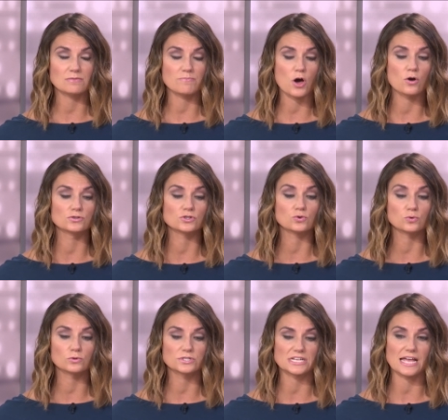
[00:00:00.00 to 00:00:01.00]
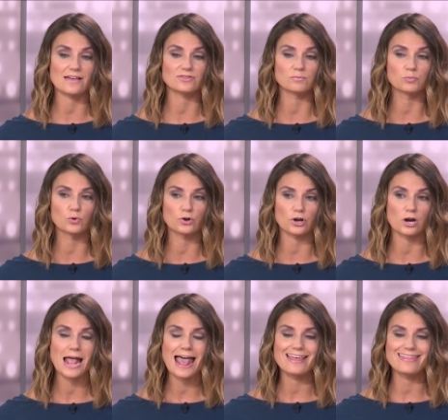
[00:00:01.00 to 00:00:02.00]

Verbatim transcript: imposed cruelty at the border,